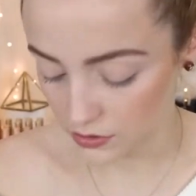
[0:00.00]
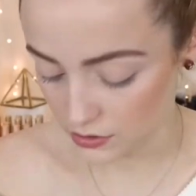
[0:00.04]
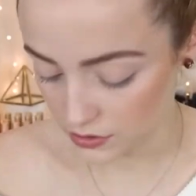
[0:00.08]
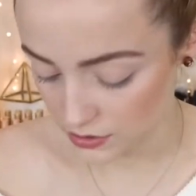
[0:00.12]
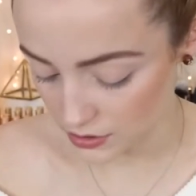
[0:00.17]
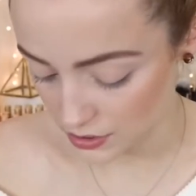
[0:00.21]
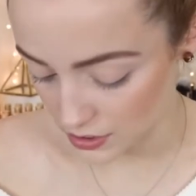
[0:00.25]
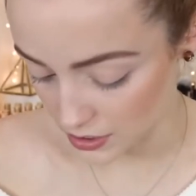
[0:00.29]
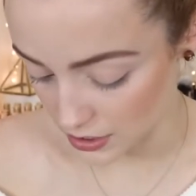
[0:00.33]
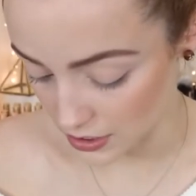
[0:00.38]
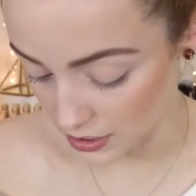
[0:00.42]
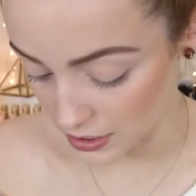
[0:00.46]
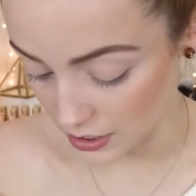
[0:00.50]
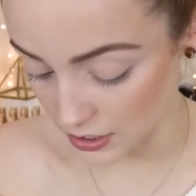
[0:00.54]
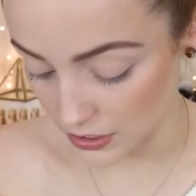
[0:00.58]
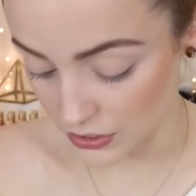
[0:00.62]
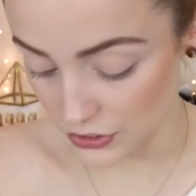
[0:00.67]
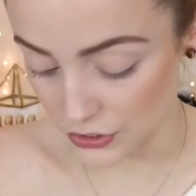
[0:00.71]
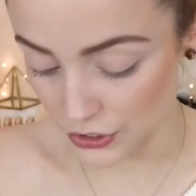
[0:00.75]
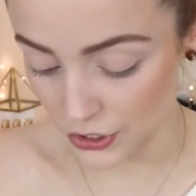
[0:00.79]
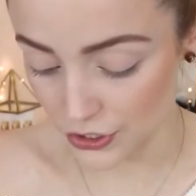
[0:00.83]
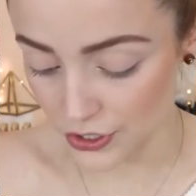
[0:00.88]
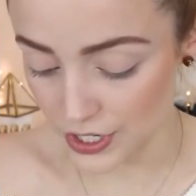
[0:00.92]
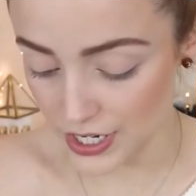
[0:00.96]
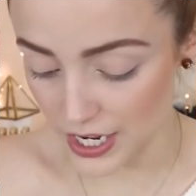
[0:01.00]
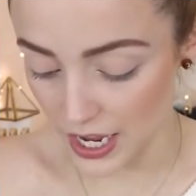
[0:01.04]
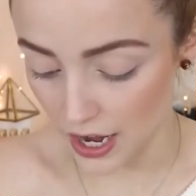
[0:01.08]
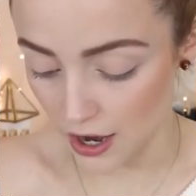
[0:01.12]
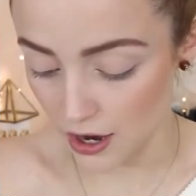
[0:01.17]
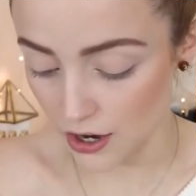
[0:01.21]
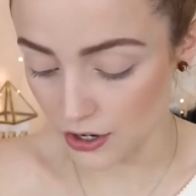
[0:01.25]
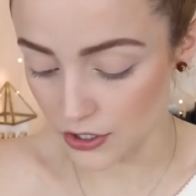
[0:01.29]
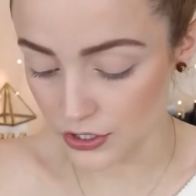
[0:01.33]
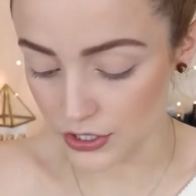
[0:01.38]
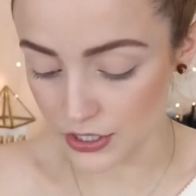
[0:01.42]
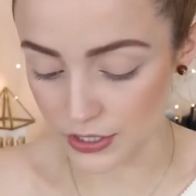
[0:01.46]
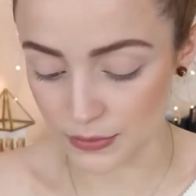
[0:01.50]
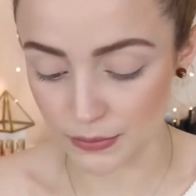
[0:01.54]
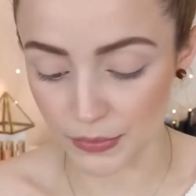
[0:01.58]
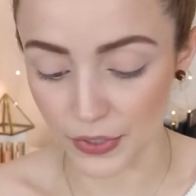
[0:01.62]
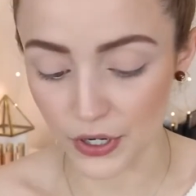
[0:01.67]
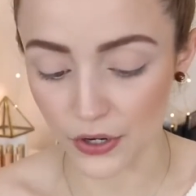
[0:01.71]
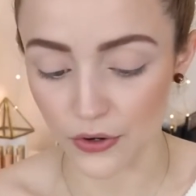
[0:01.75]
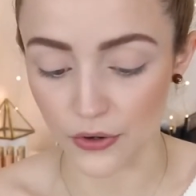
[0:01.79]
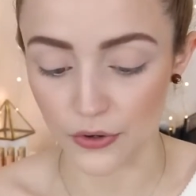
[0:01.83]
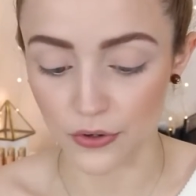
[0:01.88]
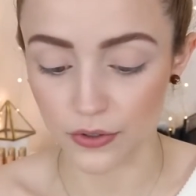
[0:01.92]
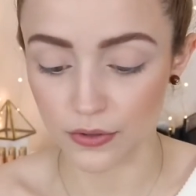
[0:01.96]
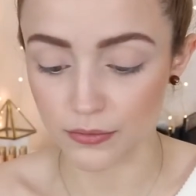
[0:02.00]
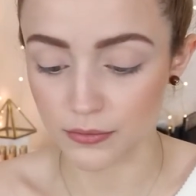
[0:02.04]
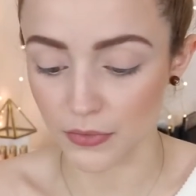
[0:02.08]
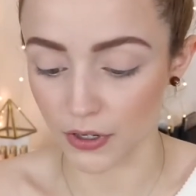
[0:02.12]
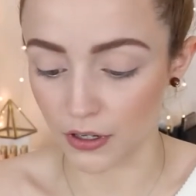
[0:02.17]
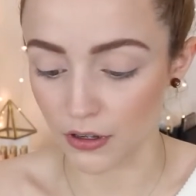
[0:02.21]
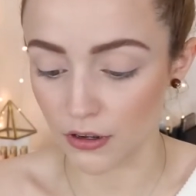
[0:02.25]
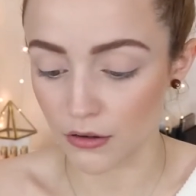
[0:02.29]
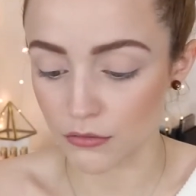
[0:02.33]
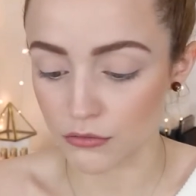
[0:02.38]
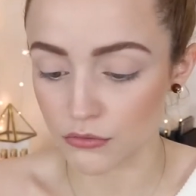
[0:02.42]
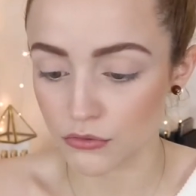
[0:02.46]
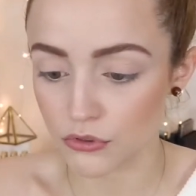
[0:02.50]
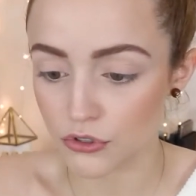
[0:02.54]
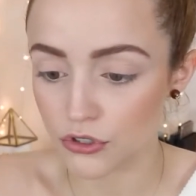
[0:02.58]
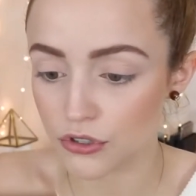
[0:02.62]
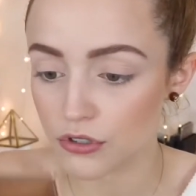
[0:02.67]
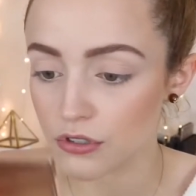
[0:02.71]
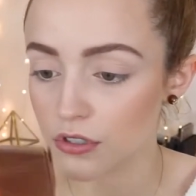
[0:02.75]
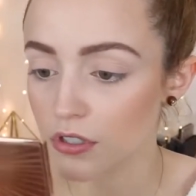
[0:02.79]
This is a dirty arse mirror. Oh my gosh.